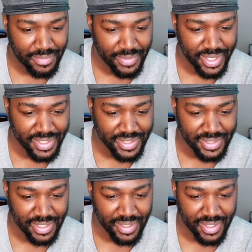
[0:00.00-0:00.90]
What
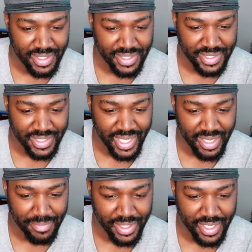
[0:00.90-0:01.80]
is uh, his
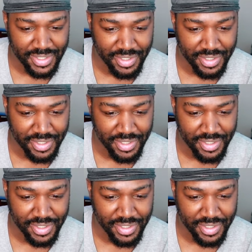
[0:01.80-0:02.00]
name? Okay,